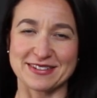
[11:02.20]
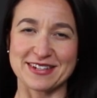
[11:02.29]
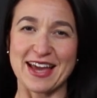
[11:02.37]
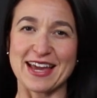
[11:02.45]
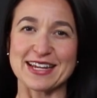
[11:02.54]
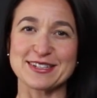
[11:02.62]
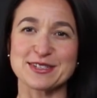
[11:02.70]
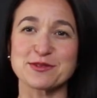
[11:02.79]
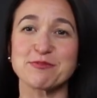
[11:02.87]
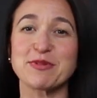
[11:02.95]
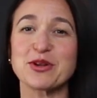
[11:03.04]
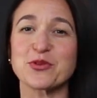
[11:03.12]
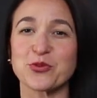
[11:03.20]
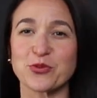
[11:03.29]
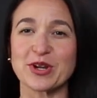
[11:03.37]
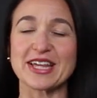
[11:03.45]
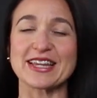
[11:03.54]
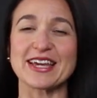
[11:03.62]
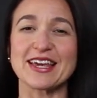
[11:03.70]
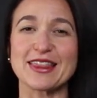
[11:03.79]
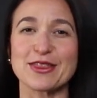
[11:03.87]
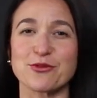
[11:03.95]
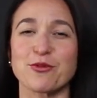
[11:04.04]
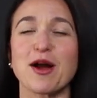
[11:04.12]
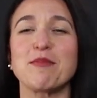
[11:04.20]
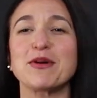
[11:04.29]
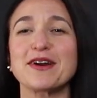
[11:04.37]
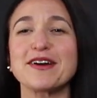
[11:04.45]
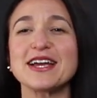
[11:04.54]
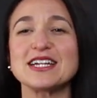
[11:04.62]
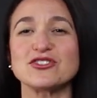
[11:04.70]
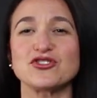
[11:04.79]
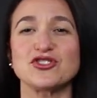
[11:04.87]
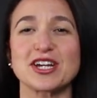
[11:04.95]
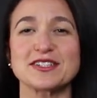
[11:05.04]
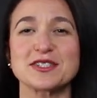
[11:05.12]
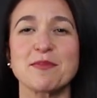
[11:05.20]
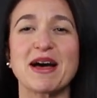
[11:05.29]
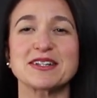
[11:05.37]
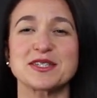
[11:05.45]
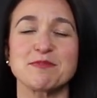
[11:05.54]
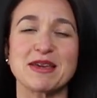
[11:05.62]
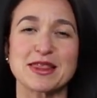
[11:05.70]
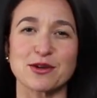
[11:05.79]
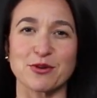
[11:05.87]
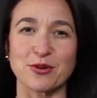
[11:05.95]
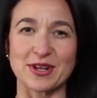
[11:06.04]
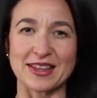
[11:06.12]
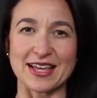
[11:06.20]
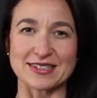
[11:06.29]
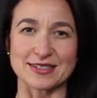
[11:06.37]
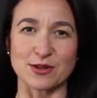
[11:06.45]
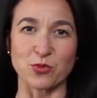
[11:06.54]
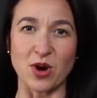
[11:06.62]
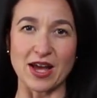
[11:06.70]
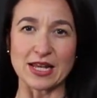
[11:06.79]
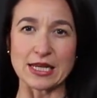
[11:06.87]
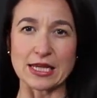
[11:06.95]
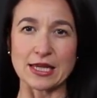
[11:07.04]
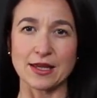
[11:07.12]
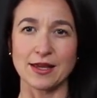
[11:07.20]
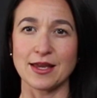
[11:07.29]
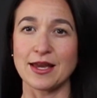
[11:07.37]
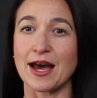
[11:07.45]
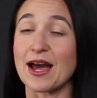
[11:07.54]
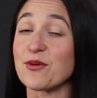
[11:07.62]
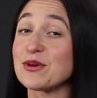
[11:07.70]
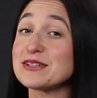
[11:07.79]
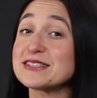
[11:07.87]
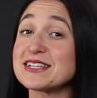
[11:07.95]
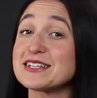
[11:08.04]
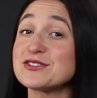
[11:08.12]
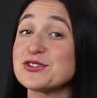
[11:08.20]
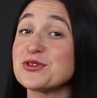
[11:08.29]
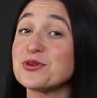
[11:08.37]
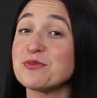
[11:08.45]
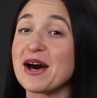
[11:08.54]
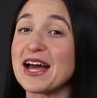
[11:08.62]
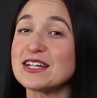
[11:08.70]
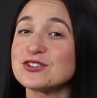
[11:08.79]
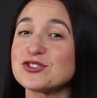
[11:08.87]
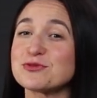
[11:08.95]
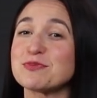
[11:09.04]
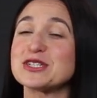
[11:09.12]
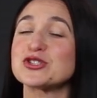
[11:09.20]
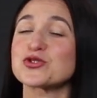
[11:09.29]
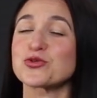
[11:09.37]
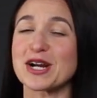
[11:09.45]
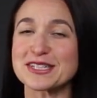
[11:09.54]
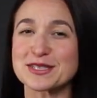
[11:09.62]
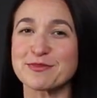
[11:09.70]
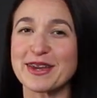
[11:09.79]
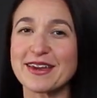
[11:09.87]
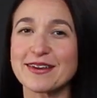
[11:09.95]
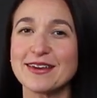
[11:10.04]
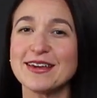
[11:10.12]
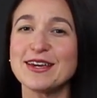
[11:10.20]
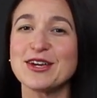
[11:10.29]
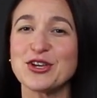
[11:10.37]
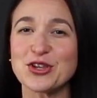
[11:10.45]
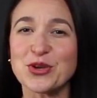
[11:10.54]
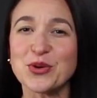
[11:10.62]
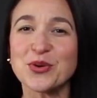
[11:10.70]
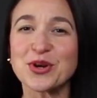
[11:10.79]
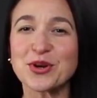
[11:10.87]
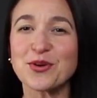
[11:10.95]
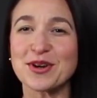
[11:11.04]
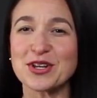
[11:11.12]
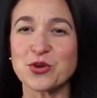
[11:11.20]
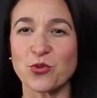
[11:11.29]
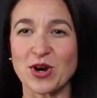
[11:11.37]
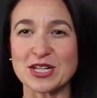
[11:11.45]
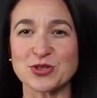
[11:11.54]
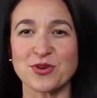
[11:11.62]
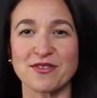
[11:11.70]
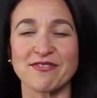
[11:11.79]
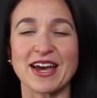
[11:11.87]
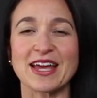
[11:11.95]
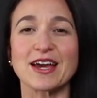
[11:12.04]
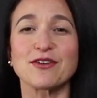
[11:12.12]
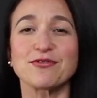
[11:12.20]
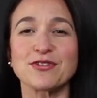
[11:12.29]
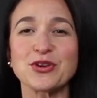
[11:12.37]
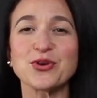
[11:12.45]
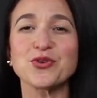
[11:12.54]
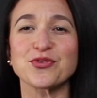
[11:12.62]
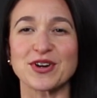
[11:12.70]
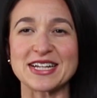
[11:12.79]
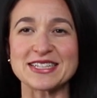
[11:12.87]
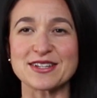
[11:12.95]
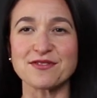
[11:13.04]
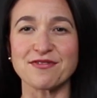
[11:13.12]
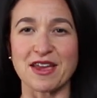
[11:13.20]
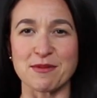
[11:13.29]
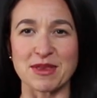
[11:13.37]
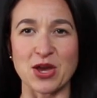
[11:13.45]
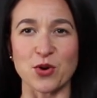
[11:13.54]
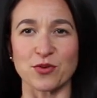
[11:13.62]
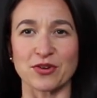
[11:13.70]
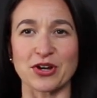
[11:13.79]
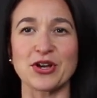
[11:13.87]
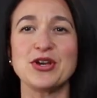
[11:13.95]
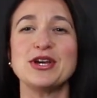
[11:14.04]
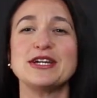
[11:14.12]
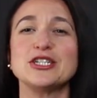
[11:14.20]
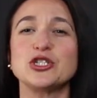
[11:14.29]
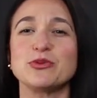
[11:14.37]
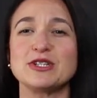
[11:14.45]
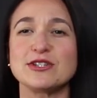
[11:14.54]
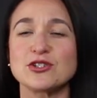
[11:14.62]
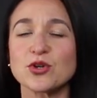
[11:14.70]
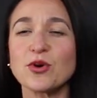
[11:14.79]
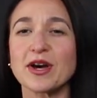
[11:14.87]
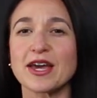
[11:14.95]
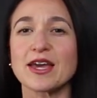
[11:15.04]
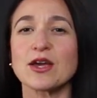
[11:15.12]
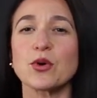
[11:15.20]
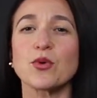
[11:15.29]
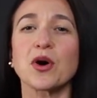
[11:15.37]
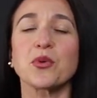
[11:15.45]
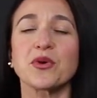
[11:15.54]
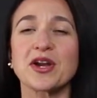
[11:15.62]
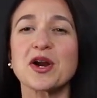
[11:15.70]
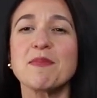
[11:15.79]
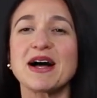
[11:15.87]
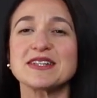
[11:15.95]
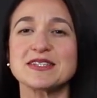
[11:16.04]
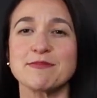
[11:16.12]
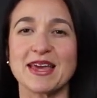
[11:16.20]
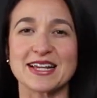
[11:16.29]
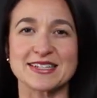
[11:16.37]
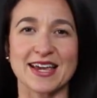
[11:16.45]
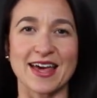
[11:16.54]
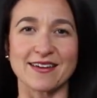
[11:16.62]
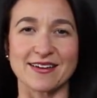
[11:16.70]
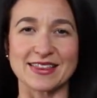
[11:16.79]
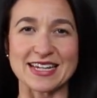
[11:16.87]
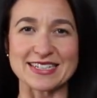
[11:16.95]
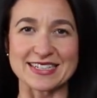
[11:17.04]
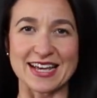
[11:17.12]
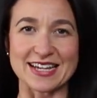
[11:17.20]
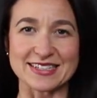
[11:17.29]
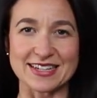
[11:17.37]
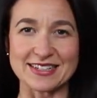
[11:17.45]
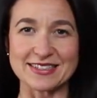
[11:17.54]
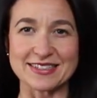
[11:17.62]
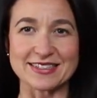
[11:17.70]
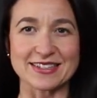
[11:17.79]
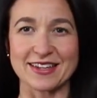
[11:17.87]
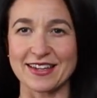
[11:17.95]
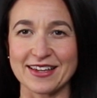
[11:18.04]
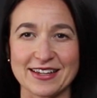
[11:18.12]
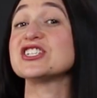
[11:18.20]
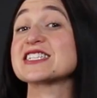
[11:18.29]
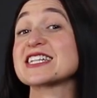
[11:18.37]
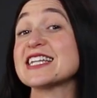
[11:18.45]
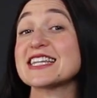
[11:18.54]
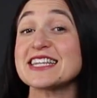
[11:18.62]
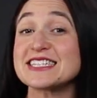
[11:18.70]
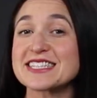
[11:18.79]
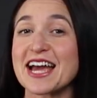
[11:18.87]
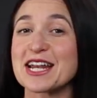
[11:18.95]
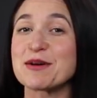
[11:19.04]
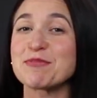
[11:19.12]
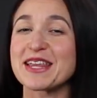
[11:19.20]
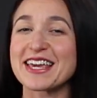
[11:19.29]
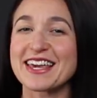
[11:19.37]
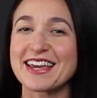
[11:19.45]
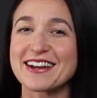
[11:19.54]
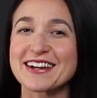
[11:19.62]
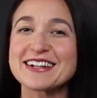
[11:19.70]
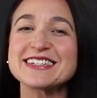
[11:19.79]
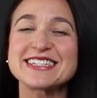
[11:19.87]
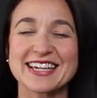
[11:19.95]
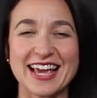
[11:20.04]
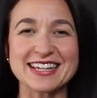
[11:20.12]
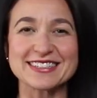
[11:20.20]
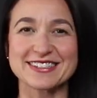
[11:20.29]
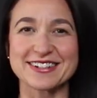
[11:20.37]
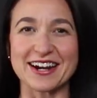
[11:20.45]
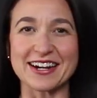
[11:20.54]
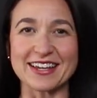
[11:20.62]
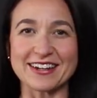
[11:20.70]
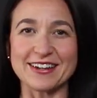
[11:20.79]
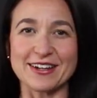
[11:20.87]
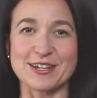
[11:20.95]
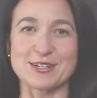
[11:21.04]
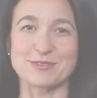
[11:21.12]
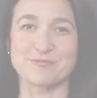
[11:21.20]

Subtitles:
is nice, but really, the rubber is just about to meet the road in lesson 1. I won't say too much, but trust me, you are going to want to invite a few friends and family over to enjoy what we are about to make together in these lessons. Just click the sign up link here to get started.